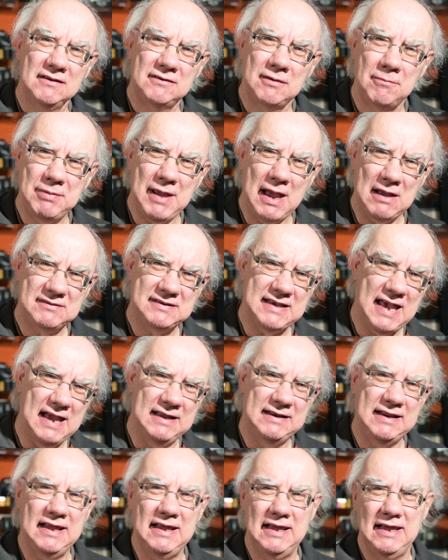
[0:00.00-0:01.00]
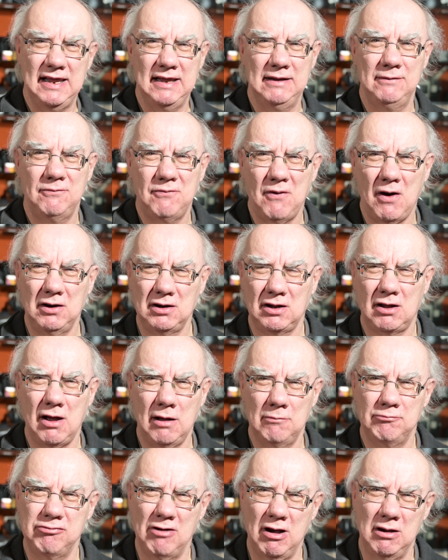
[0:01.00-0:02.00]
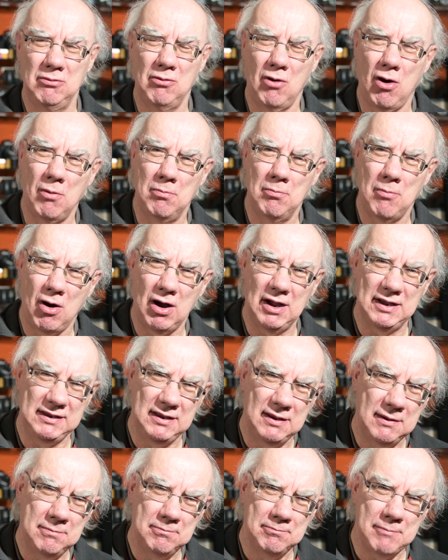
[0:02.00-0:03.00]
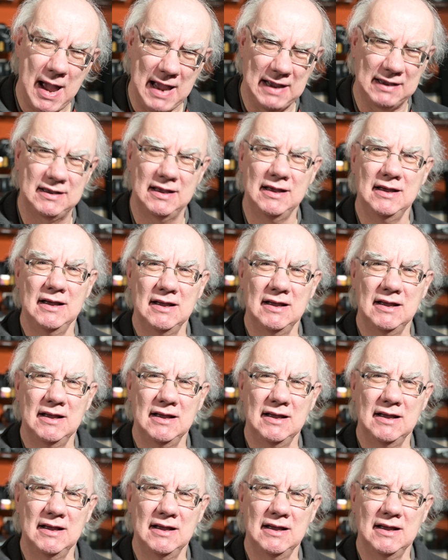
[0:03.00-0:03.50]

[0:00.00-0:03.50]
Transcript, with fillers: to be able to edit in Final Cut Pro on my Mac.